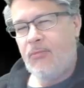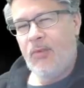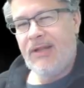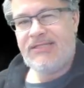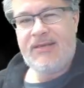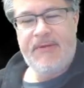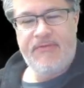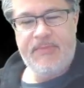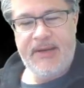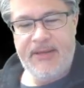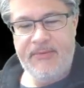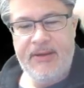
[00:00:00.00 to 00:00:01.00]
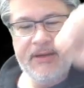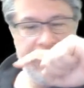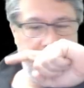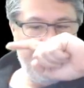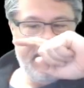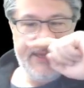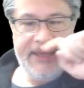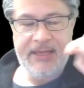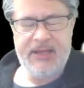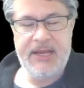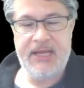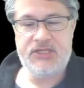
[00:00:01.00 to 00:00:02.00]
What's up, everybody? We are going to play
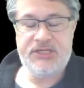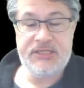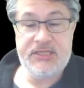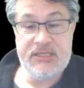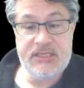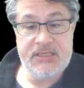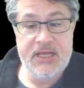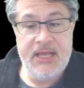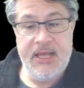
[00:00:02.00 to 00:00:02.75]
Connections,